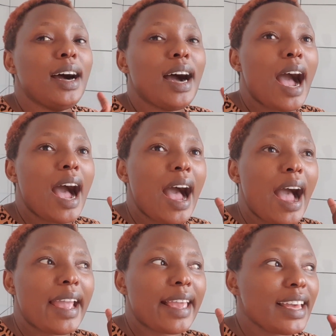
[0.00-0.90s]

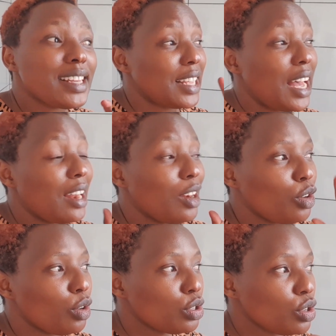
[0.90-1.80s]
Yes, I'll
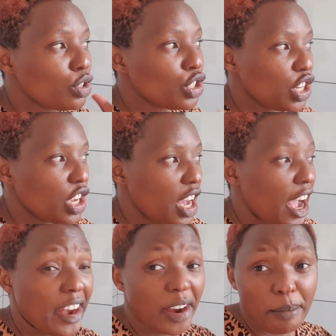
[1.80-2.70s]
also share
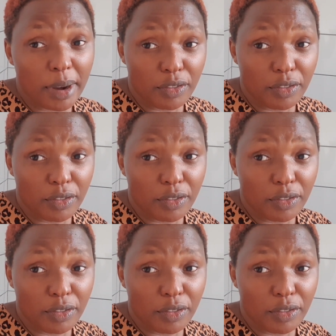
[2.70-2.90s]
a number.